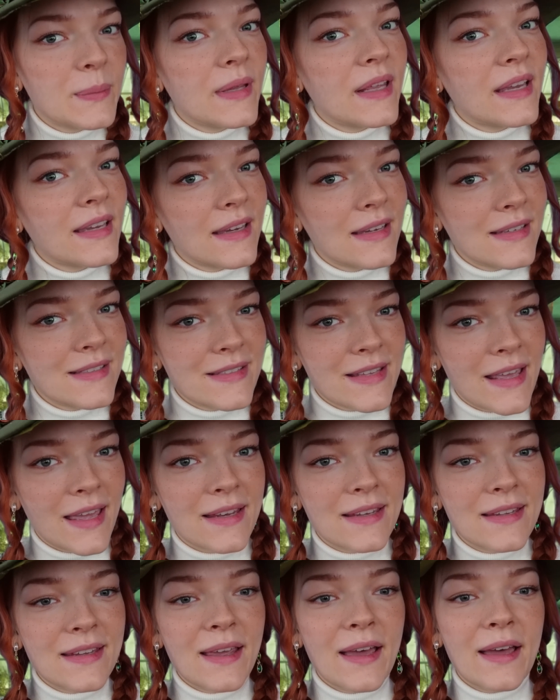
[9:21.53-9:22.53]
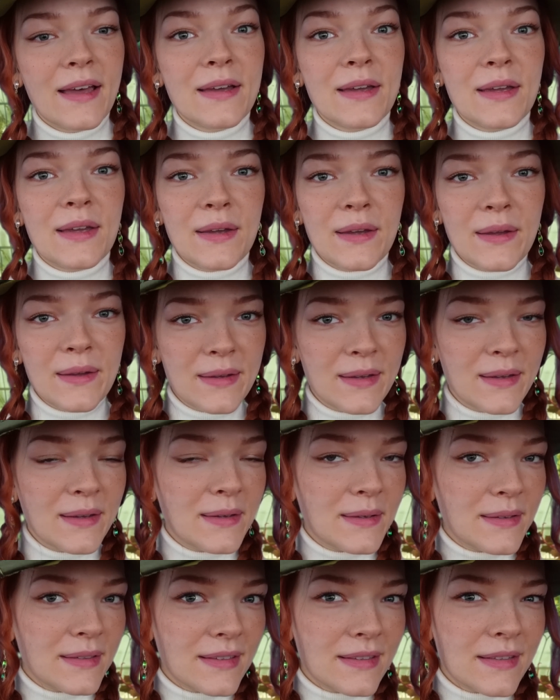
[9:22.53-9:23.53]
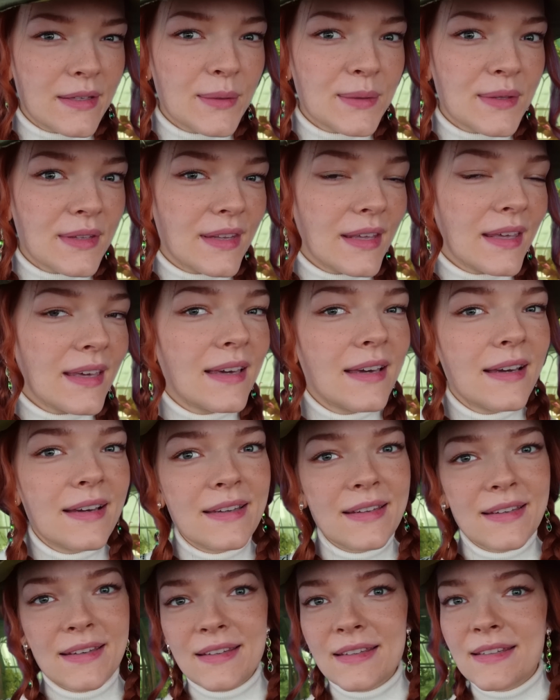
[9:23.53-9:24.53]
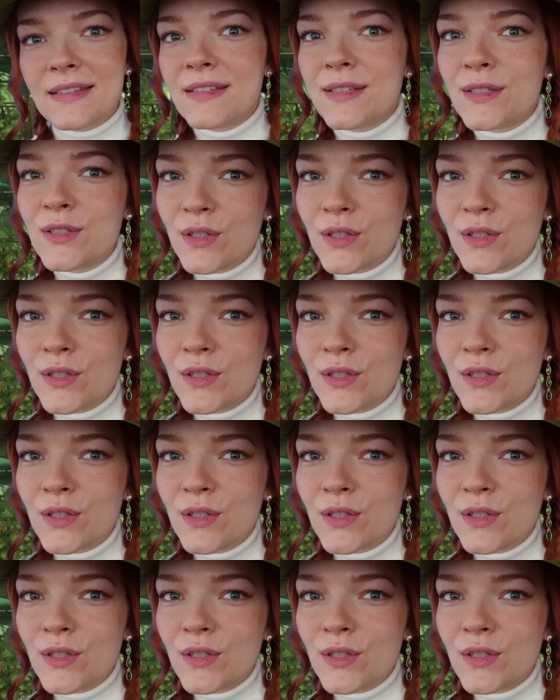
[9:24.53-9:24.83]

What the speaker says: Like I said, I don't think I need